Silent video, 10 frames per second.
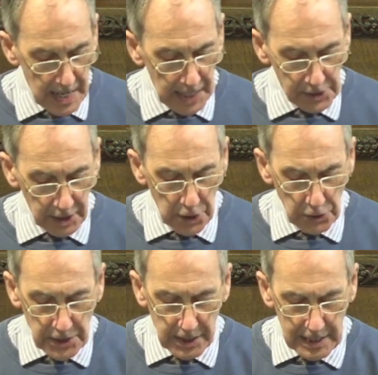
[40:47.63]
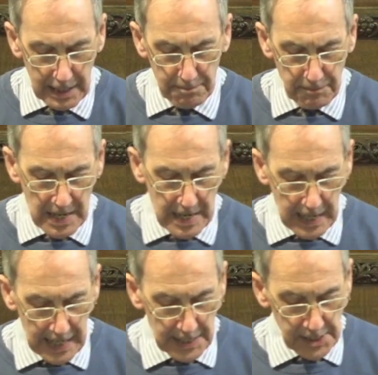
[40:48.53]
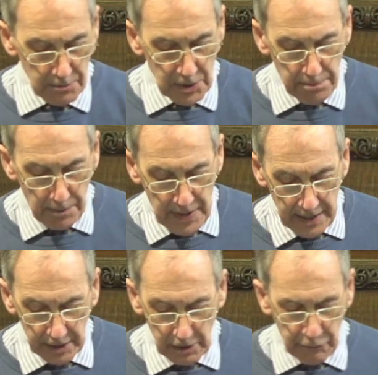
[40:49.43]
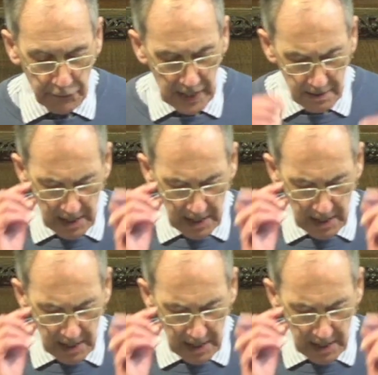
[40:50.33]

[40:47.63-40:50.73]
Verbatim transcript: I took a note um, as I was preparing of uh,